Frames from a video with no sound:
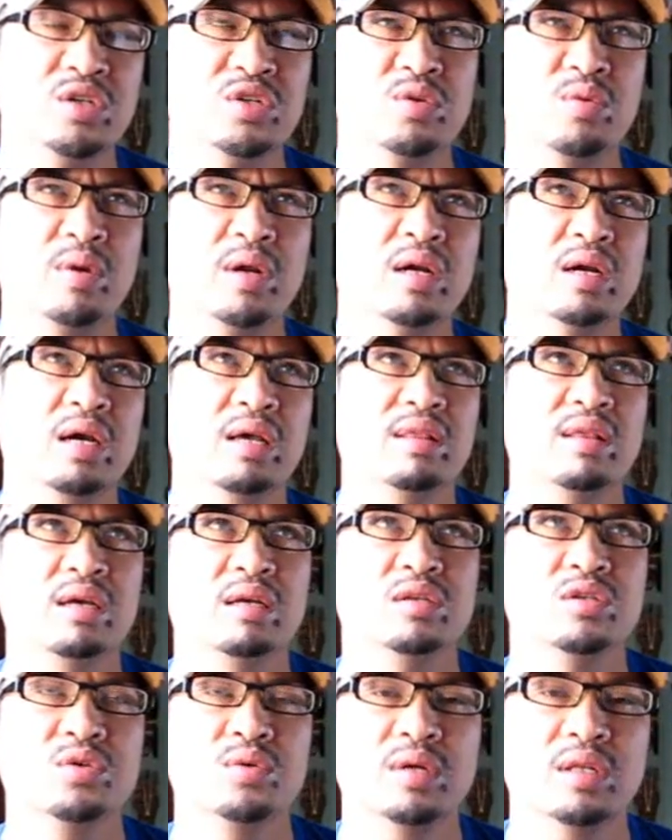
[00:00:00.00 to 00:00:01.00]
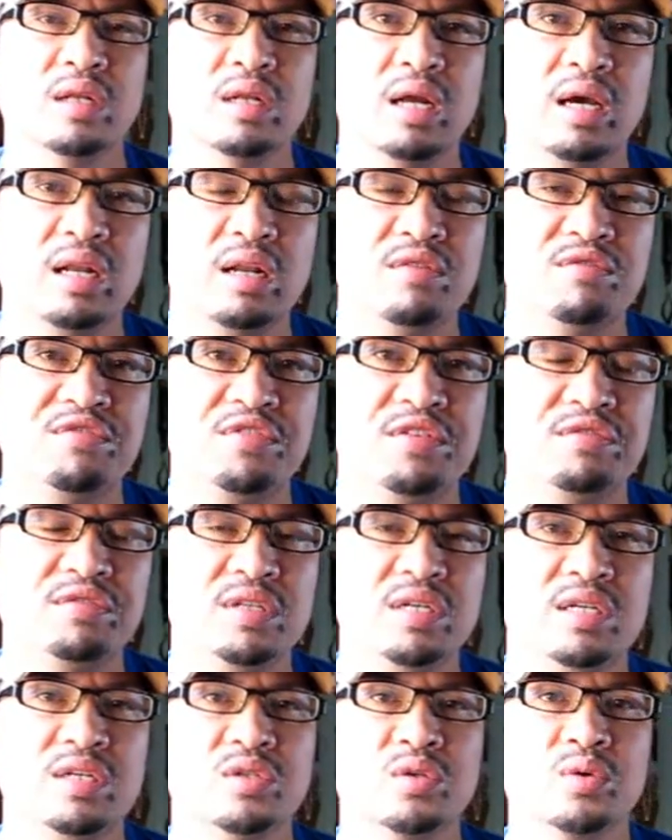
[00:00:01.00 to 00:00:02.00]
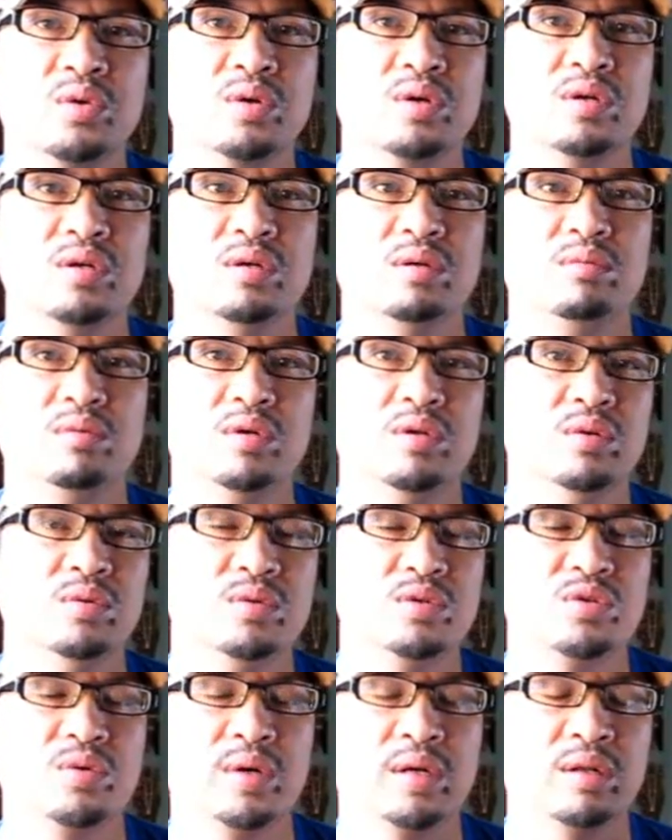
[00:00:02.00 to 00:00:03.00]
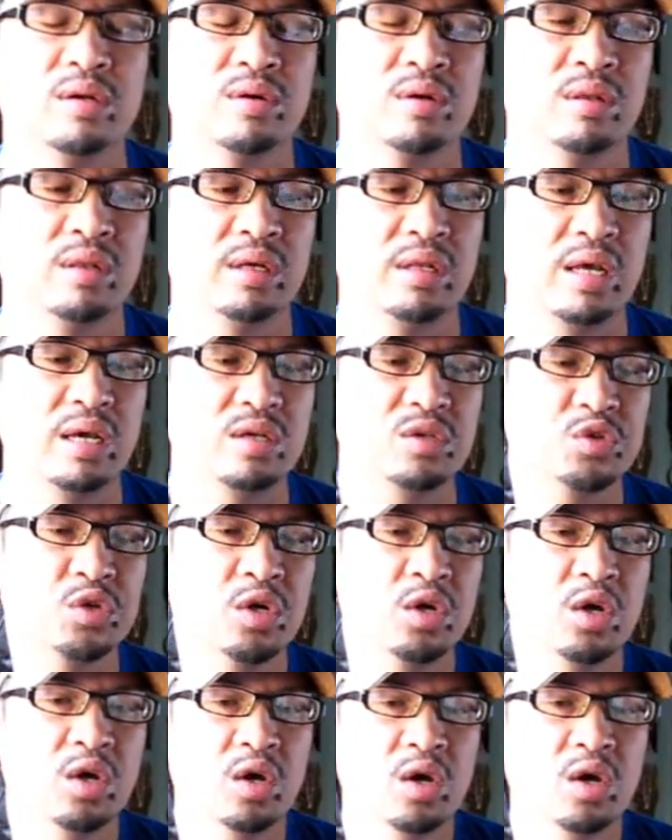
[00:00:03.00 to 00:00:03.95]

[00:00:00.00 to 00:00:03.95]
I think during the 1950s, or during the early days.